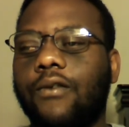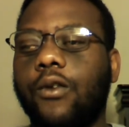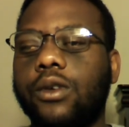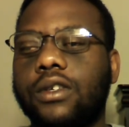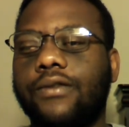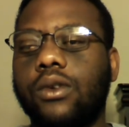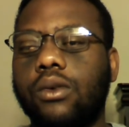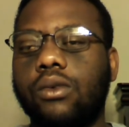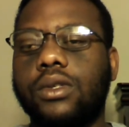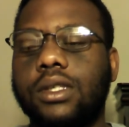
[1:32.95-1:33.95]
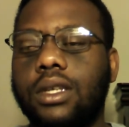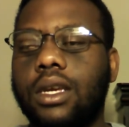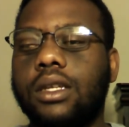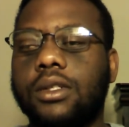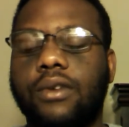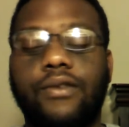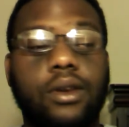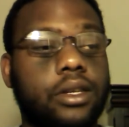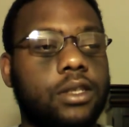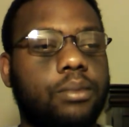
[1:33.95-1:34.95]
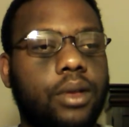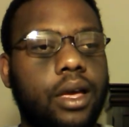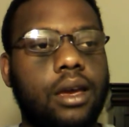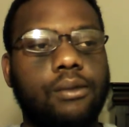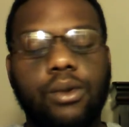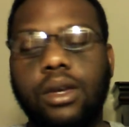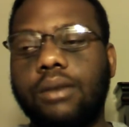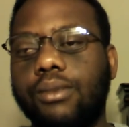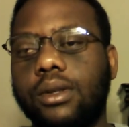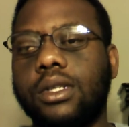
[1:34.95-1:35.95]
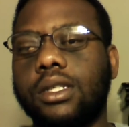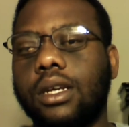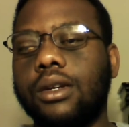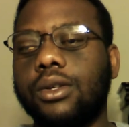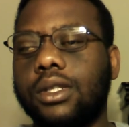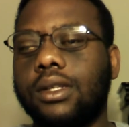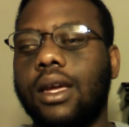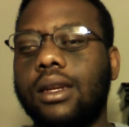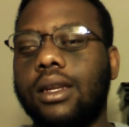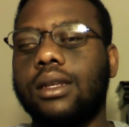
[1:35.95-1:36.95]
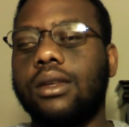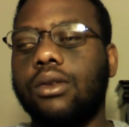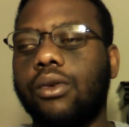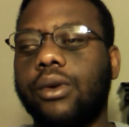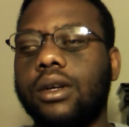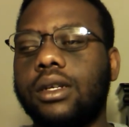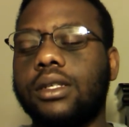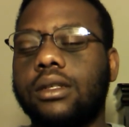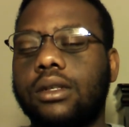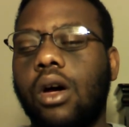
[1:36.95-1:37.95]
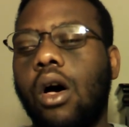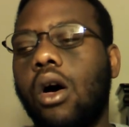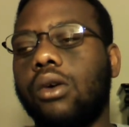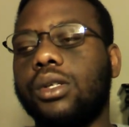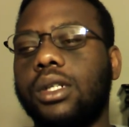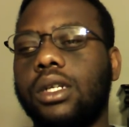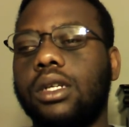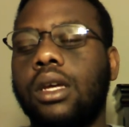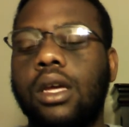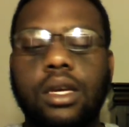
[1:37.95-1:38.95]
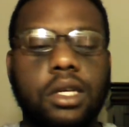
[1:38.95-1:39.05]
first few scenes within display we we just understand that Nora is a doll she